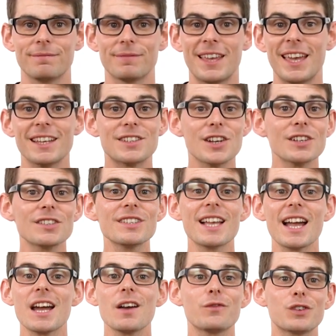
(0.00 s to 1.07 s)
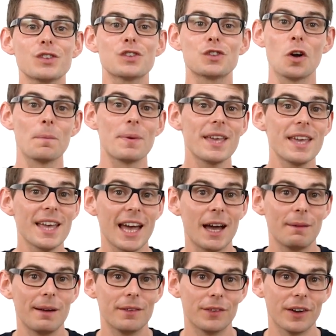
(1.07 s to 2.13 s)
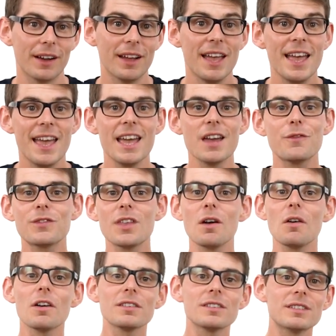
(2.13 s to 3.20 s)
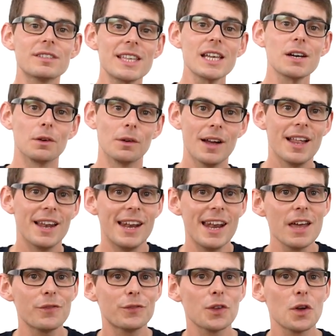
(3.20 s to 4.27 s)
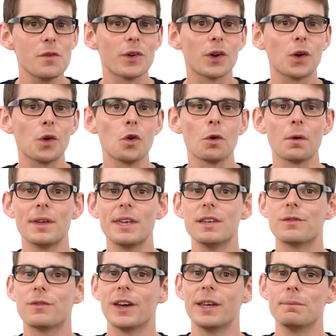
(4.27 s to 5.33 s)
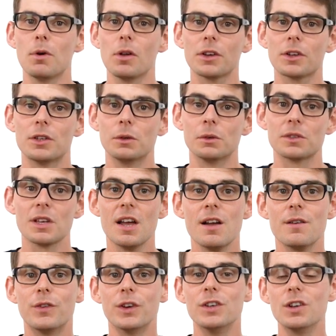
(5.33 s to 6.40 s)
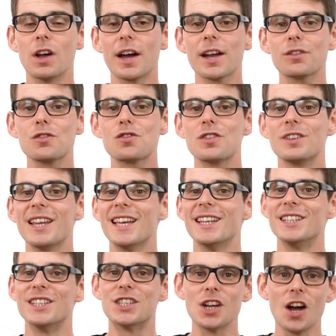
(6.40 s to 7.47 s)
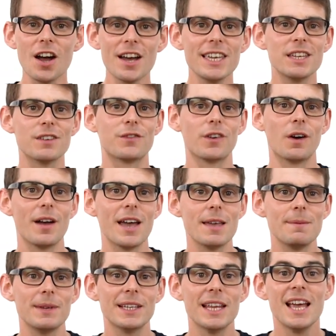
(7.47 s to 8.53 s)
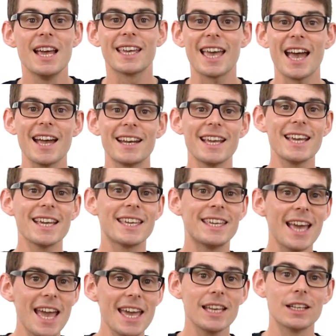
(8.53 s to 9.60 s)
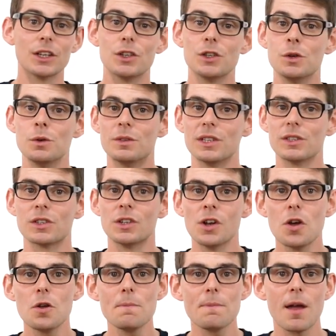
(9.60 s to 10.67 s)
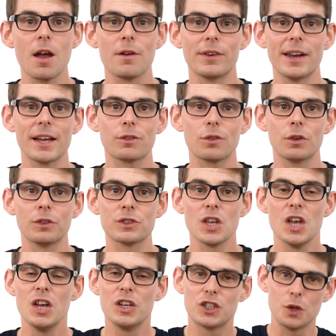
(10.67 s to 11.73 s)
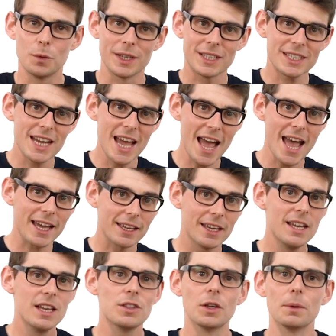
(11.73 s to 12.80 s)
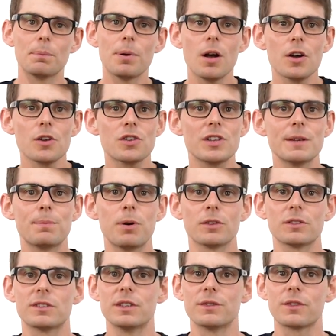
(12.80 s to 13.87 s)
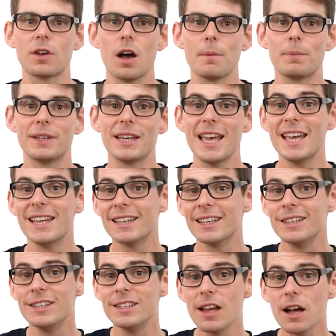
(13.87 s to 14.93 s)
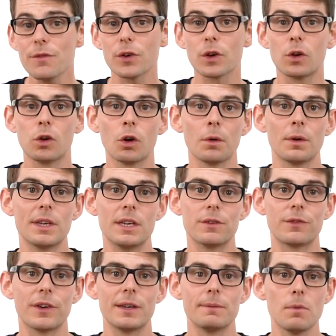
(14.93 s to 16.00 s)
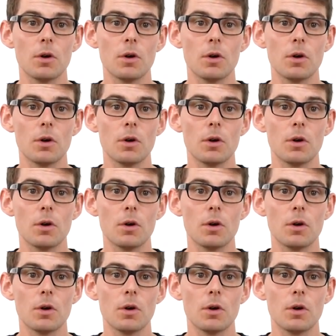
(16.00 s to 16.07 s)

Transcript: It doesn't have to stop here, however. If there are still leftover chloroethane molecules, the nitrogen in diethylamine can again use its lone pair of electrons to attack the partially positive carbon in another chloroethane